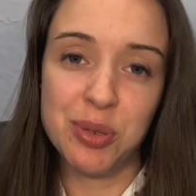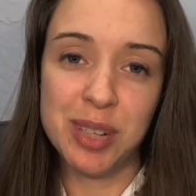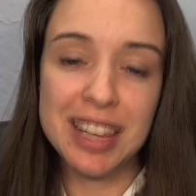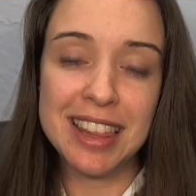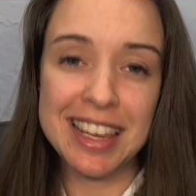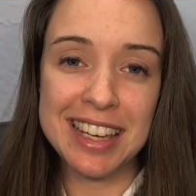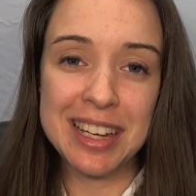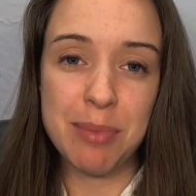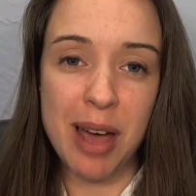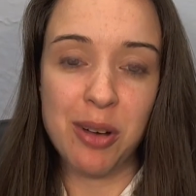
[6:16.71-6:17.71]
you're really
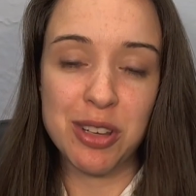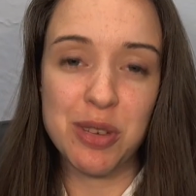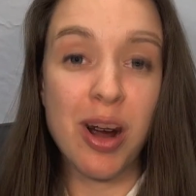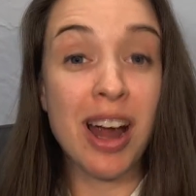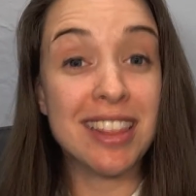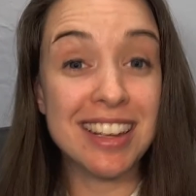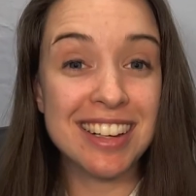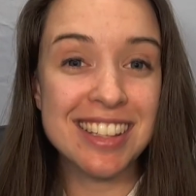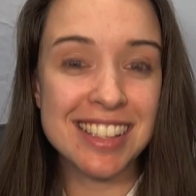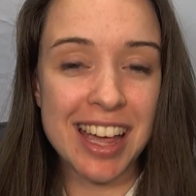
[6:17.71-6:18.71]
thinking about, you are at
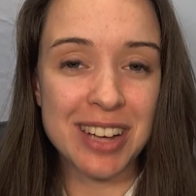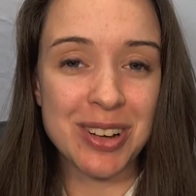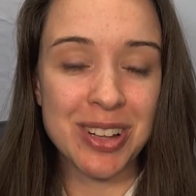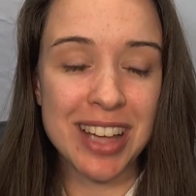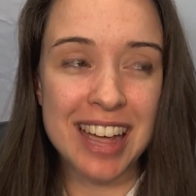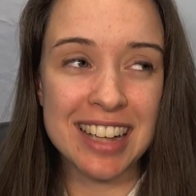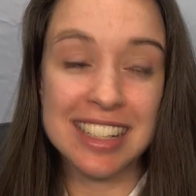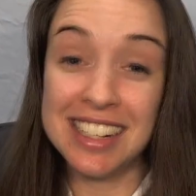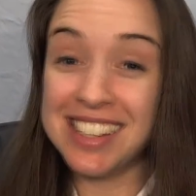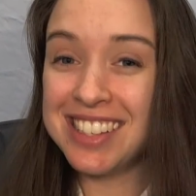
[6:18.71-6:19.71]
the end of the cycle,
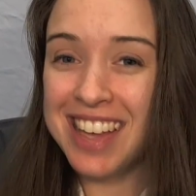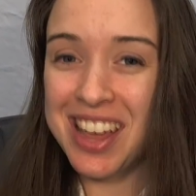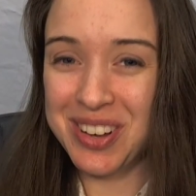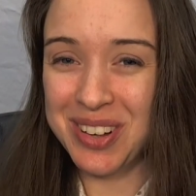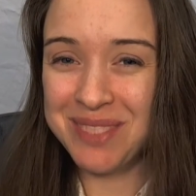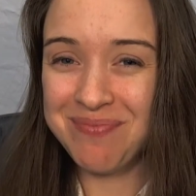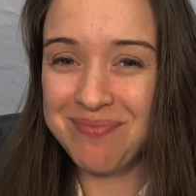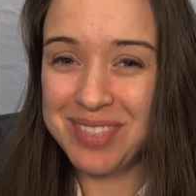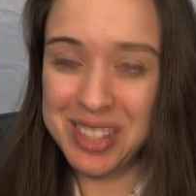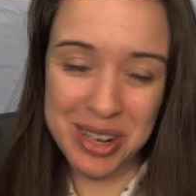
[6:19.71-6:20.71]
and it is a
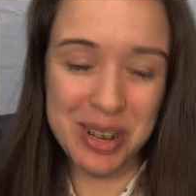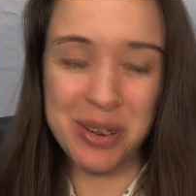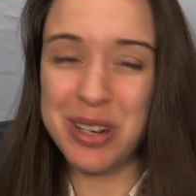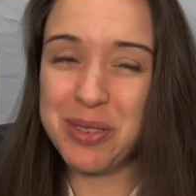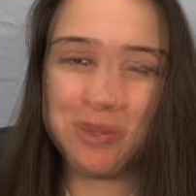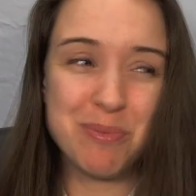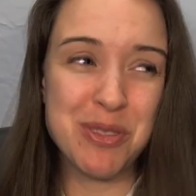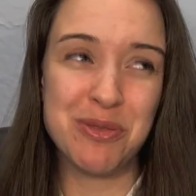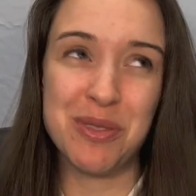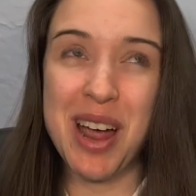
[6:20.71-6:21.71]
cycle, so you're going
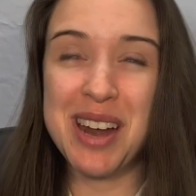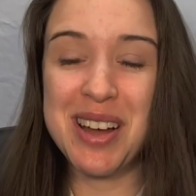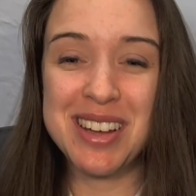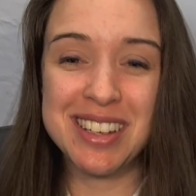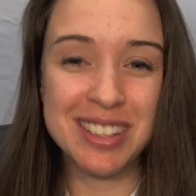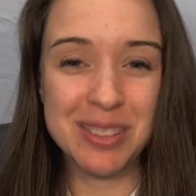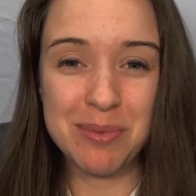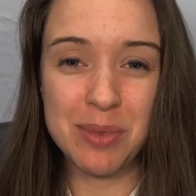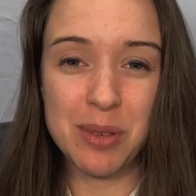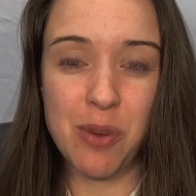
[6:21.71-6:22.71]
to move right on
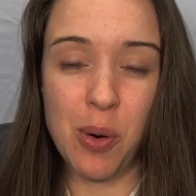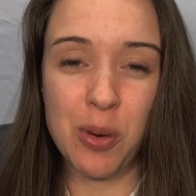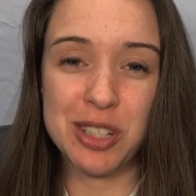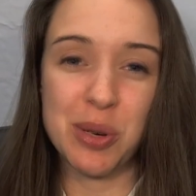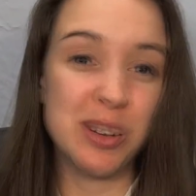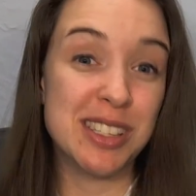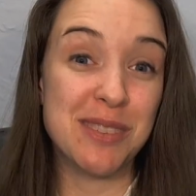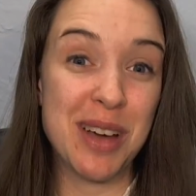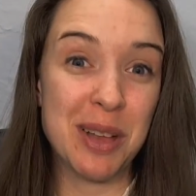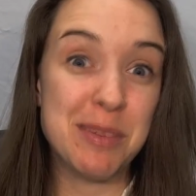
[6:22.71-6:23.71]
forward
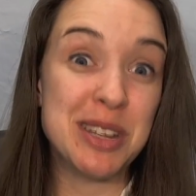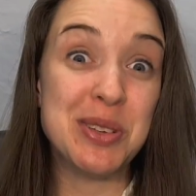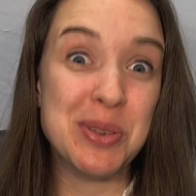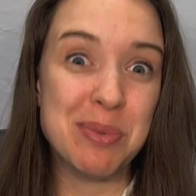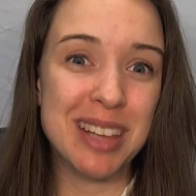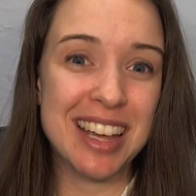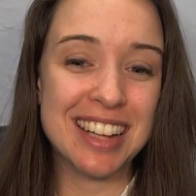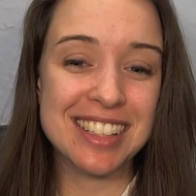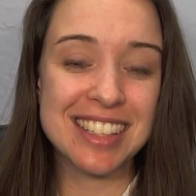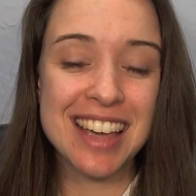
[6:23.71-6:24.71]
towards developing new
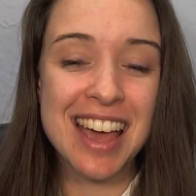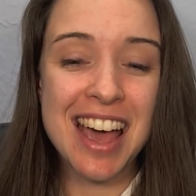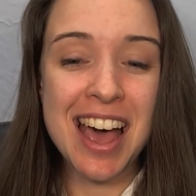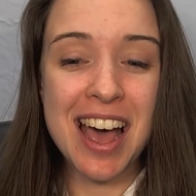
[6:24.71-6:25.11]
plans.